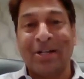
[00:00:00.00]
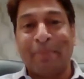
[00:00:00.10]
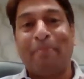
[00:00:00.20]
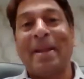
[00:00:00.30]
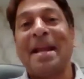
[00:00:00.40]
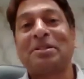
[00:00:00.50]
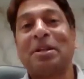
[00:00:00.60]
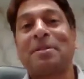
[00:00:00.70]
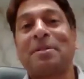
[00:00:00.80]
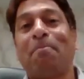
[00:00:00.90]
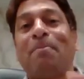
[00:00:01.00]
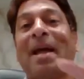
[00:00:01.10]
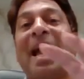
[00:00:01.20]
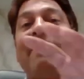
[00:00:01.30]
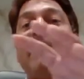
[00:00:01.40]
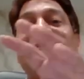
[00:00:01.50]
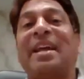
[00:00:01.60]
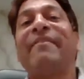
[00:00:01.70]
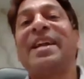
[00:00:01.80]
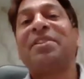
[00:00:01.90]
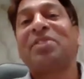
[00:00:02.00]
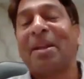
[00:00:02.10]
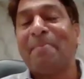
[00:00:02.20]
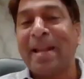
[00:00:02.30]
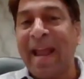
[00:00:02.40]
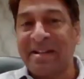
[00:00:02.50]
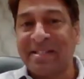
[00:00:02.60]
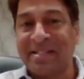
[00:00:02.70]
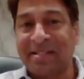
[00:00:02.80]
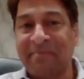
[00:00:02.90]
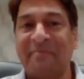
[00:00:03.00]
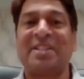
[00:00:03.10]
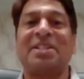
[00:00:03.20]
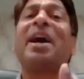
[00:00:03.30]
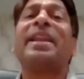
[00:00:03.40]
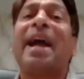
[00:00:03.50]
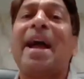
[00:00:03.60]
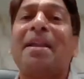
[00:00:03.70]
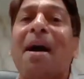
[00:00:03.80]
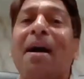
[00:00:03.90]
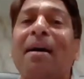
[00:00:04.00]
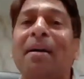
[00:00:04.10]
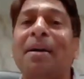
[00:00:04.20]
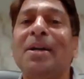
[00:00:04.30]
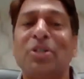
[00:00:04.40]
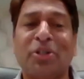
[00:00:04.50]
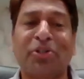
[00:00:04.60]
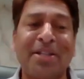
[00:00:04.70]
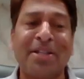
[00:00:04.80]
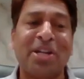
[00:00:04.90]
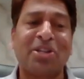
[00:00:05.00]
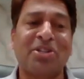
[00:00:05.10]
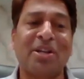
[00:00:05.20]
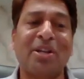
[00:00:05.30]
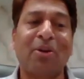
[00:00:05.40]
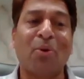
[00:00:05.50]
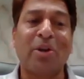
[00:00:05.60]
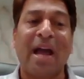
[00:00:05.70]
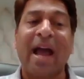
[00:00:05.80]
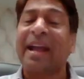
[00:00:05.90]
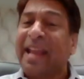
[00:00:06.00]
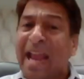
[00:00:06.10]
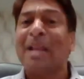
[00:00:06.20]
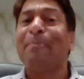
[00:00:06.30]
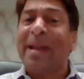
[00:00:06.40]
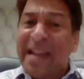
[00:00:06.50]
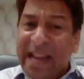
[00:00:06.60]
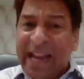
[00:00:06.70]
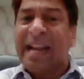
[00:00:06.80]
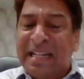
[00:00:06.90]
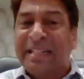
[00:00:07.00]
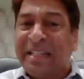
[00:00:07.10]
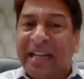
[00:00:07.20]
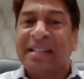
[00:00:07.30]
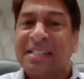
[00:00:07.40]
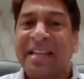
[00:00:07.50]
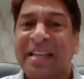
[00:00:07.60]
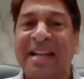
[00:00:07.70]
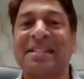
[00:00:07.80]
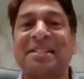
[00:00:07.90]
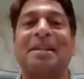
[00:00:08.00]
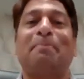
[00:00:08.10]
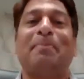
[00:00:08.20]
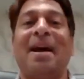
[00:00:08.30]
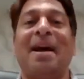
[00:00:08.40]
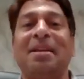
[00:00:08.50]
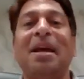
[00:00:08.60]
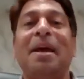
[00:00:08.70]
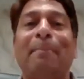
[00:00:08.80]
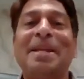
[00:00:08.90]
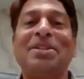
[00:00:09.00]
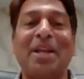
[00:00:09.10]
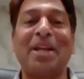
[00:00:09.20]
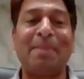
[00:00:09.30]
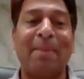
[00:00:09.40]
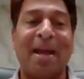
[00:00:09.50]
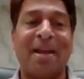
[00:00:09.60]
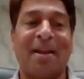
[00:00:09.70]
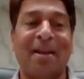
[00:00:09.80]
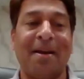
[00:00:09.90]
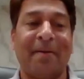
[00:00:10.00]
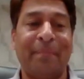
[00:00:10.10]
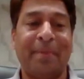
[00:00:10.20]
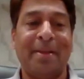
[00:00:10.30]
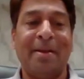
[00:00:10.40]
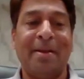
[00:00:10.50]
So place of supply where delivery terminates, which is Haryana. So transaction would again be interstate supply. Please tell me, am I clear?